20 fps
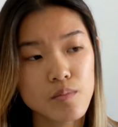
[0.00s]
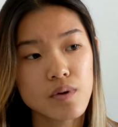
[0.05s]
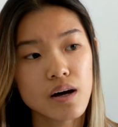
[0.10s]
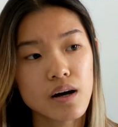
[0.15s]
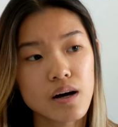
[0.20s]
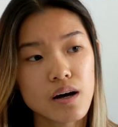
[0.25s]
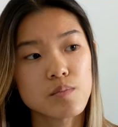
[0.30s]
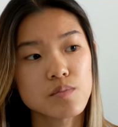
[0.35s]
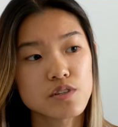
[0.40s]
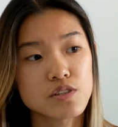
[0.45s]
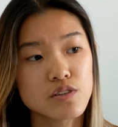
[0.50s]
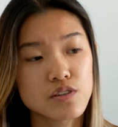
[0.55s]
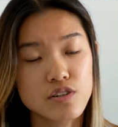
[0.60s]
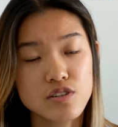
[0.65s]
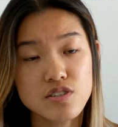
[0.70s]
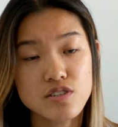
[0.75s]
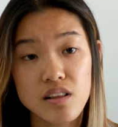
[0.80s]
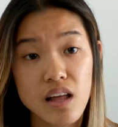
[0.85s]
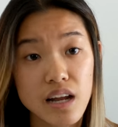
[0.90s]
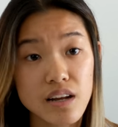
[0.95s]
Um,
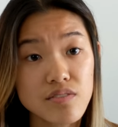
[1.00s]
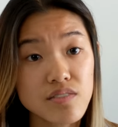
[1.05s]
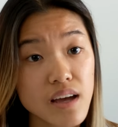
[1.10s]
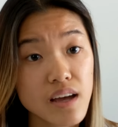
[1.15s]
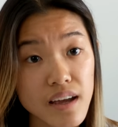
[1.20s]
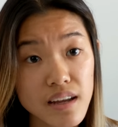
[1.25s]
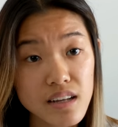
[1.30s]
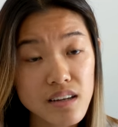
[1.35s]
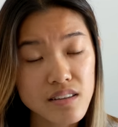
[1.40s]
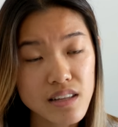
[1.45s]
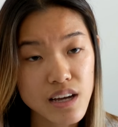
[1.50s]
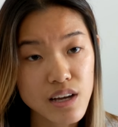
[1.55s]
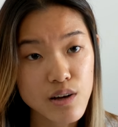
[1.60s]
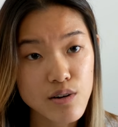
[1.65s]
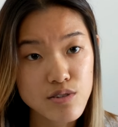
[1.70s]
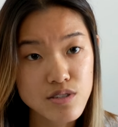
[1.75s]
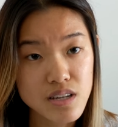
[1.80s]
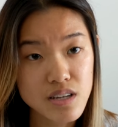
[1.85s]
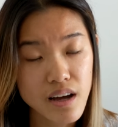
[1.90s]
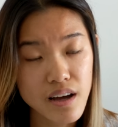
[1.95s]
there's a lot of kiting that
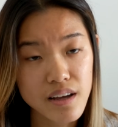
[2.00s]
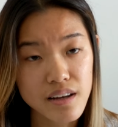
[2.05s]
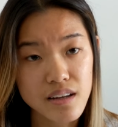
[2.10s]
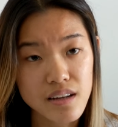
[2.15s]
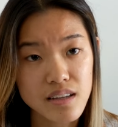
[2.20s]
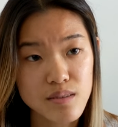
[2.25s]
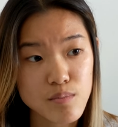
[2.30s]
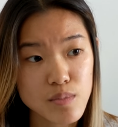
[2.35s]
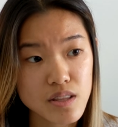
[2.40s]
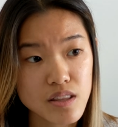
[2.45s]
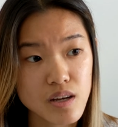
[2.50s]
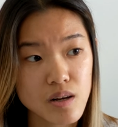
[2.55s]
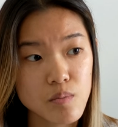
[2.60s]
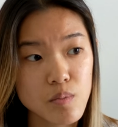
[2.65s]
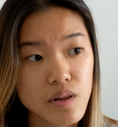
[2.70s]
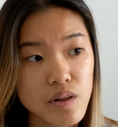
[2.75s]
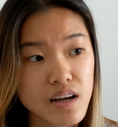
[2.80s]
goes on in Mythic+.